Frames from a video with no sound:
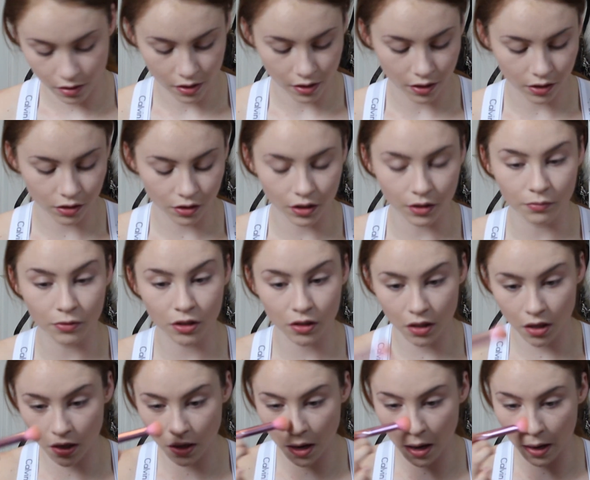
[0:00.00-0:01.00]
Actually, I'm
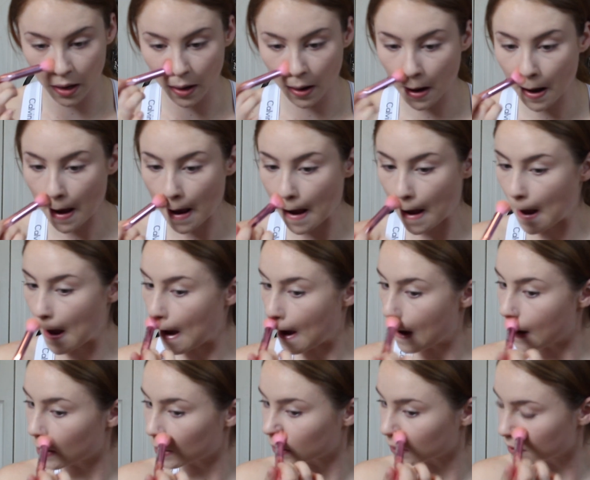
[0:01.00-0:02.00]
just going to kind
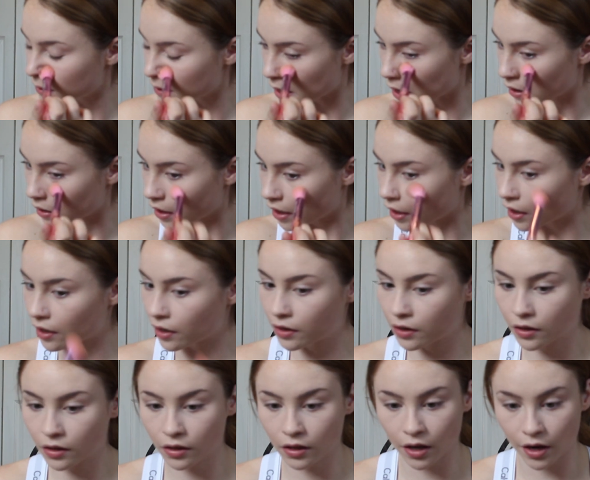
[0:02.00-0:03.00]
of set like
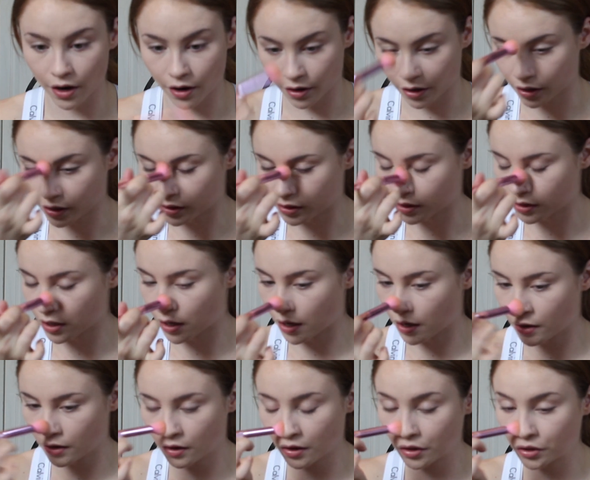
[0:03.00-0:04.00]
the areas
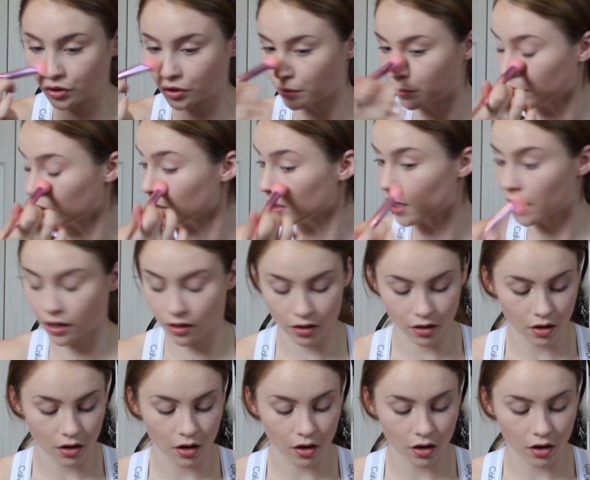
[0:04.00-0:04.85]
that should be set.